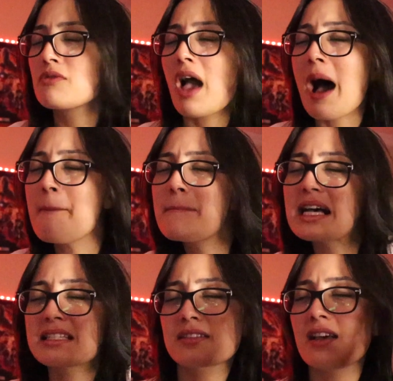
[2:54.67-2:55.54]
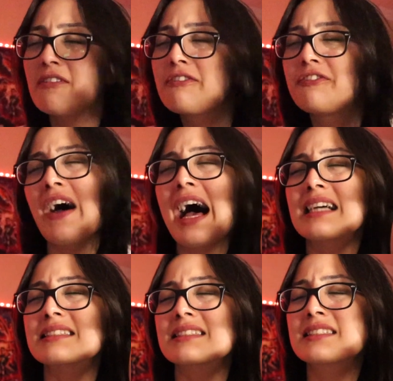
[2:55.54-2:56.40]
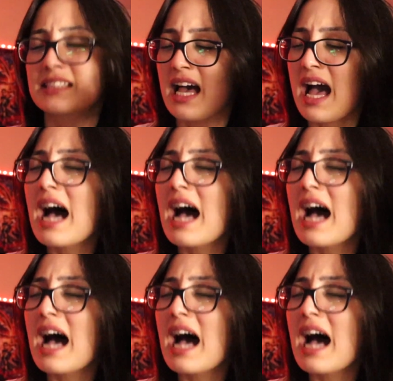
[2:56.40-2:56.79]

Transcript: I must confess,